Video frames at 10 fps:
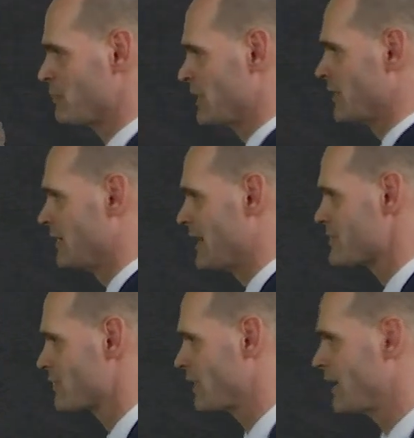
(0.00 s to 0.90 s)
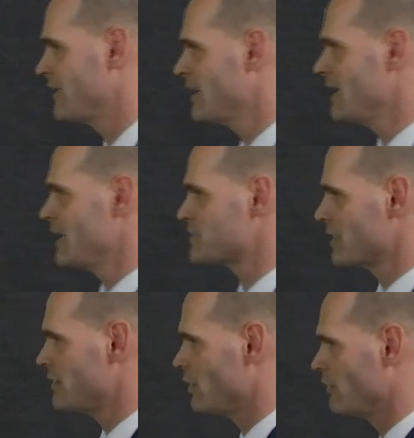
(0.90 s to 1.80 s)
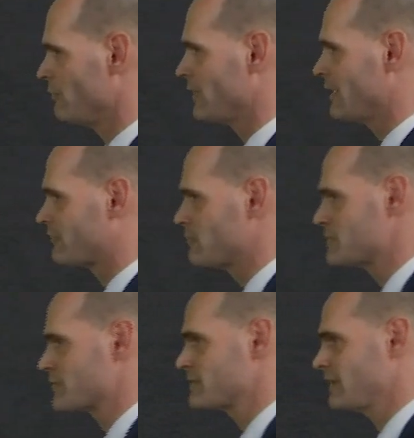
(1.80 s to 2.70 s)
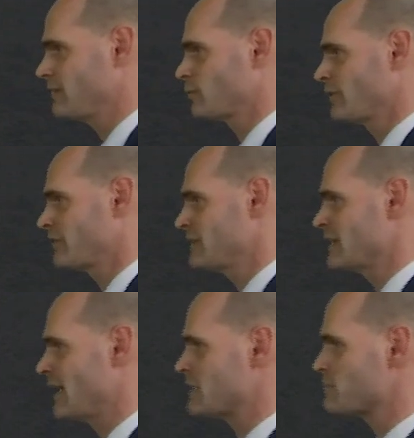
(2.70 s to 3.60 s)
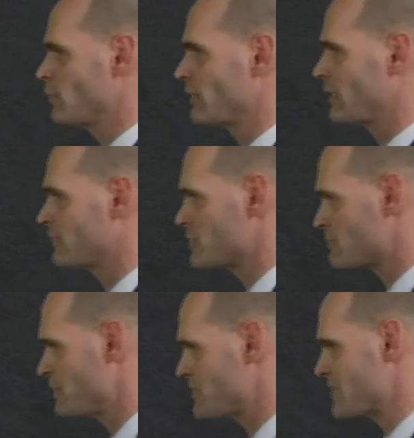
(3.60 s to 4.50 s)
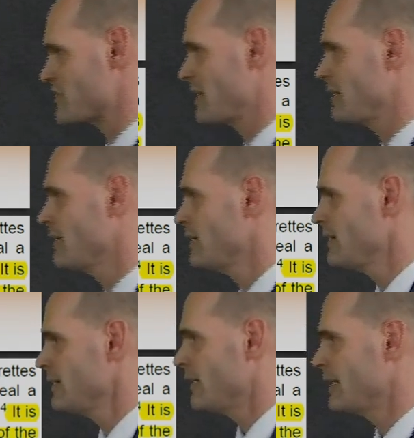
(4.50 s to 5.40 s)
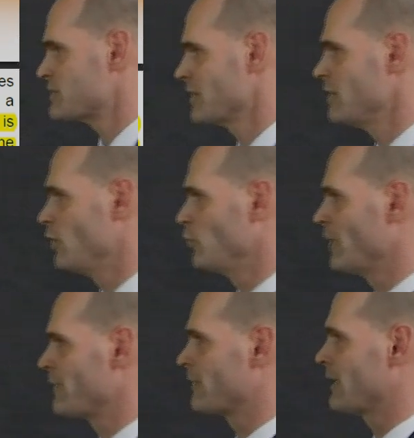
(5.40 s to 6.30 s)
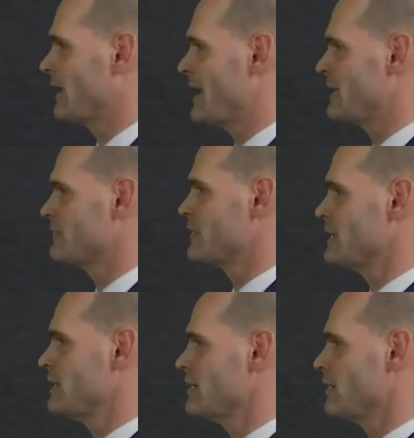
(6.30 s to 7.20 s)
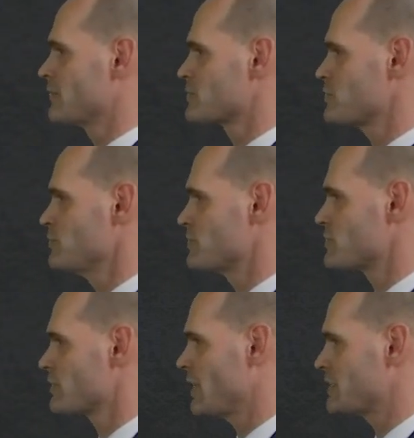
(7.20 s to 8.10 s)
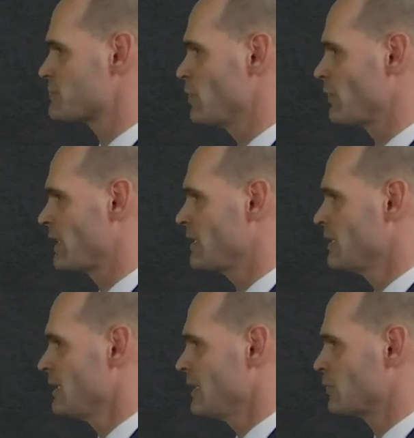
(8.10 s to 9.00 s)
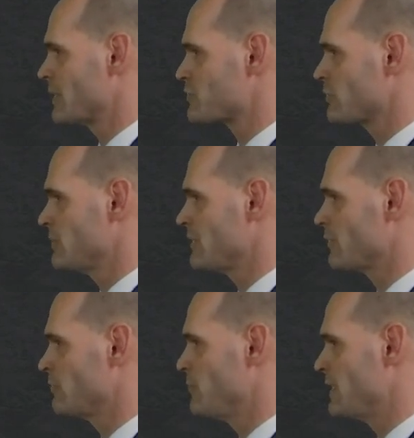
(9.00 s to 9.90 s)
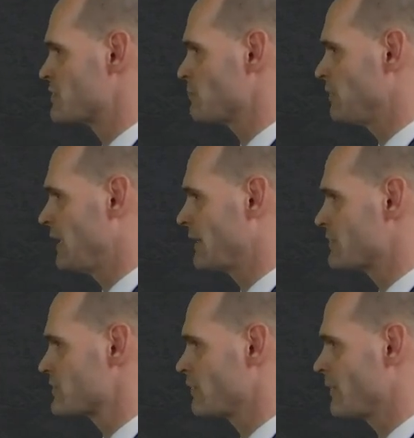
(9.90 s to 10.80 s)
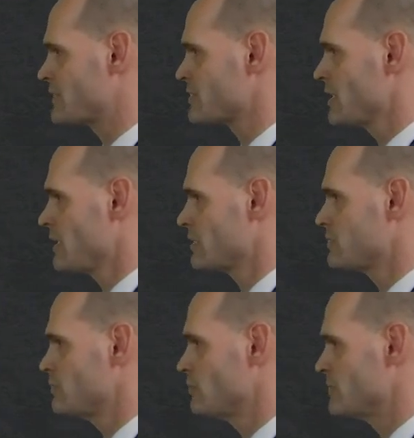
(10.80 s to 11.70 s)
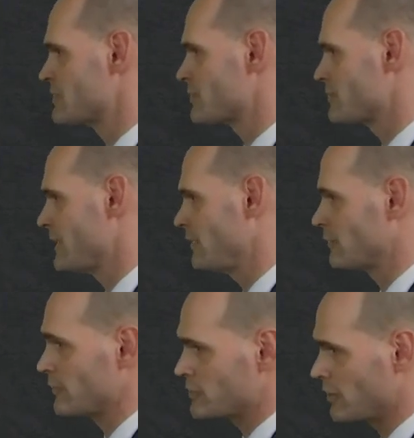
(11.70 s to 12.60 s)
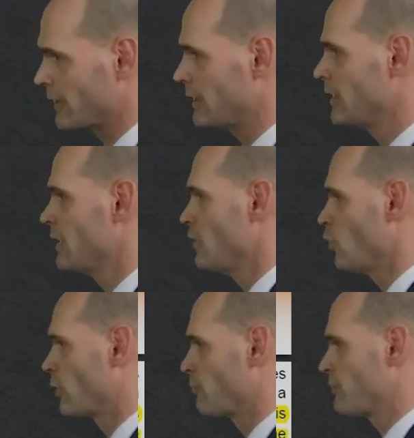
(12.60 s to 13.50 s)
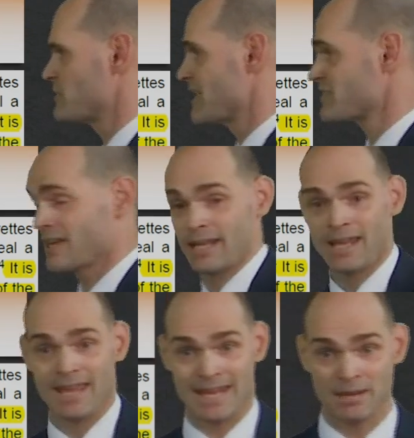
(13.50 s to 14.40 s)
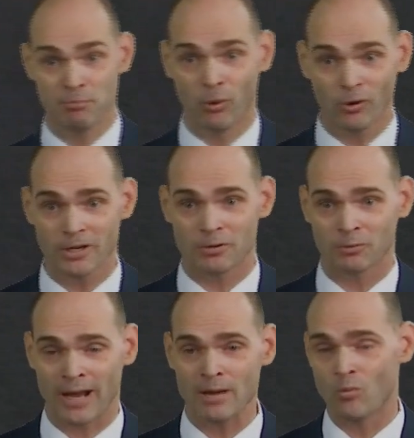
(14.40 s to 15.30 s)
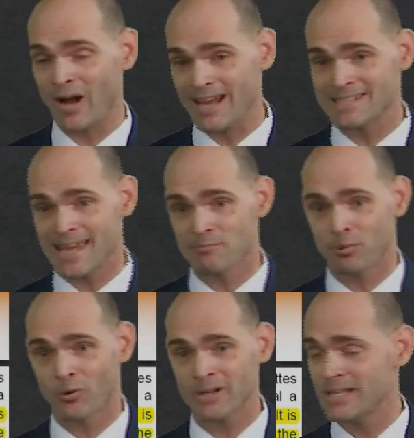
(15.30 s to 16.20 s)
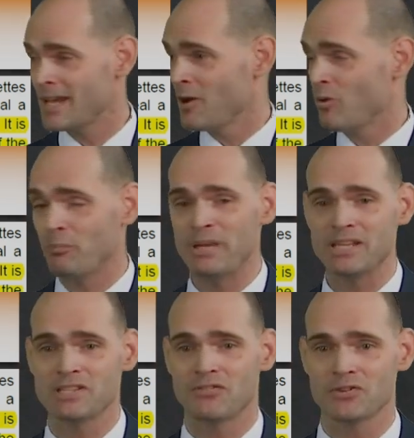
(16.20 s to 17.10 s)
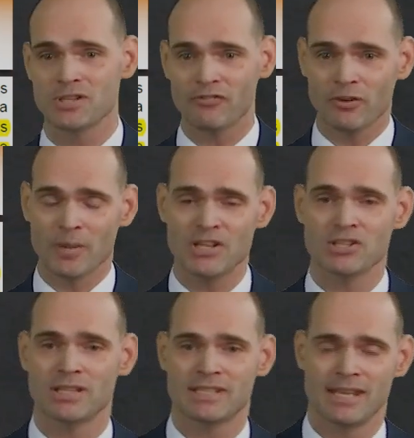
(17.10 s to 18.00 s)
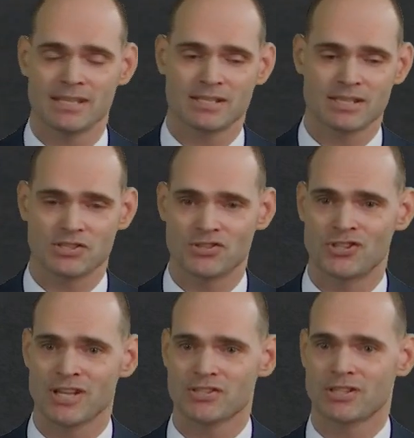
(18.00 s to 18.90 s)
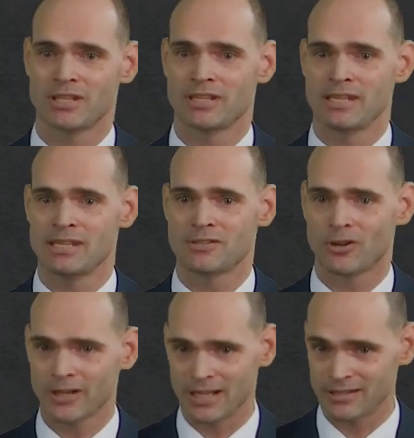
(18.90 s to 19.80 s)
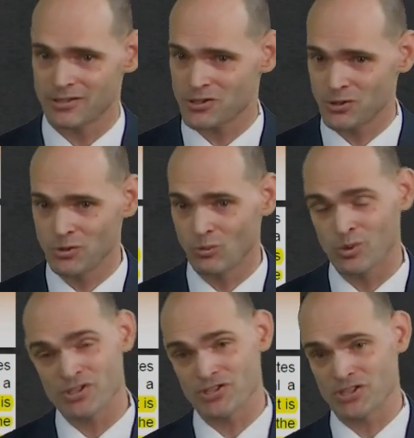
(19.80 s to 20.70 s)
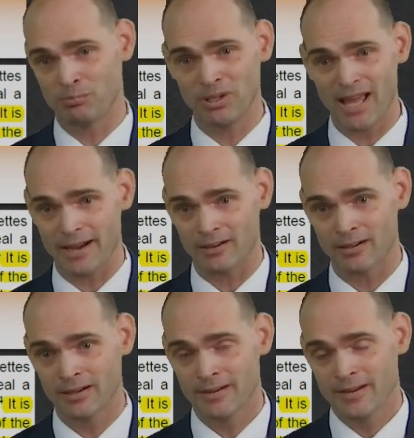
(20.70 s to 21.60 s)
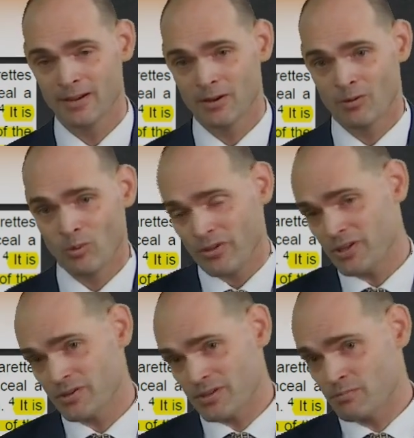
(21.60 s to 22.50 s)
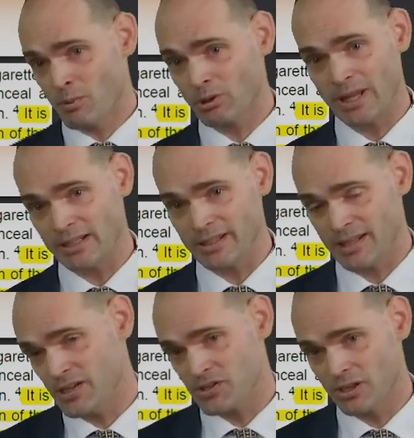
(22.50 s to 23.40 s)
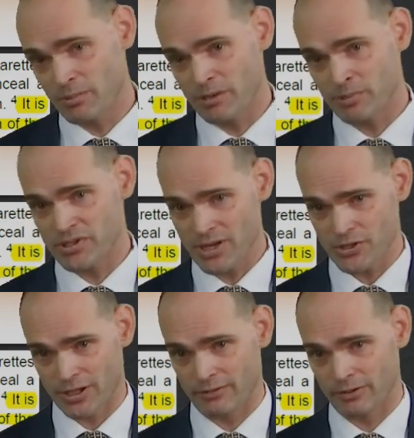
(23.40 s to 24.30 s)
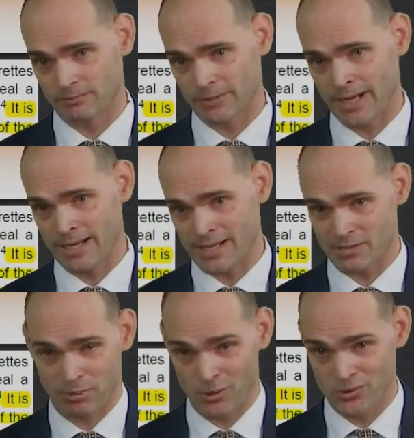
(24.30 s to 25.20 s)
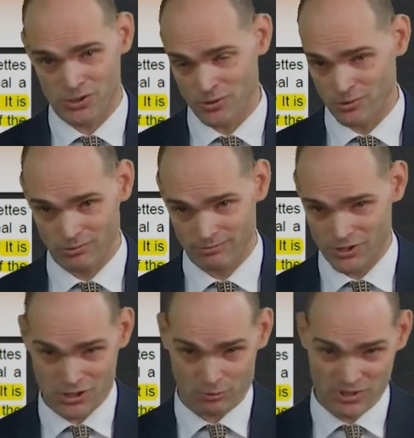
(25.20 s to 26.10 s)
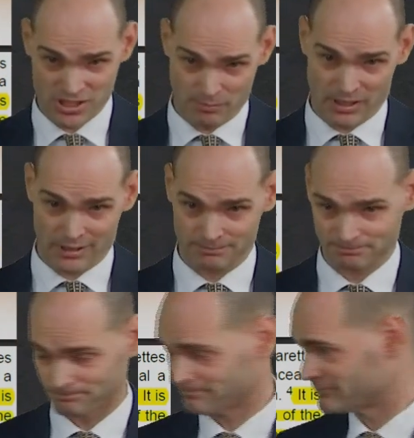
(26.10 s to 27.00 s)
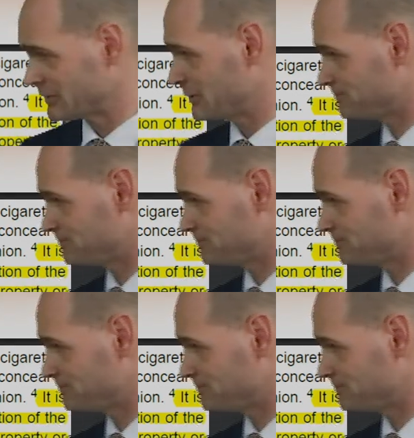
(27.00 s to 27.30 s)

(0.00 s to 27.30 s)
But nonetheless, okay? It's unknown for Mr. Taylor whether he denied smoking or just possessing it. It's unknown whether any of the other students caught smoking in the restroom either admitted supplying the cigarettes to Mr. Taylor, the target, or possessed any. important, right? Why is that important? Well, because if there's information that tends to suggest that the target, the student, was the supplier, well, then it's more likely that he's going to be in possession of it, right? As opposed to just a recipient, right?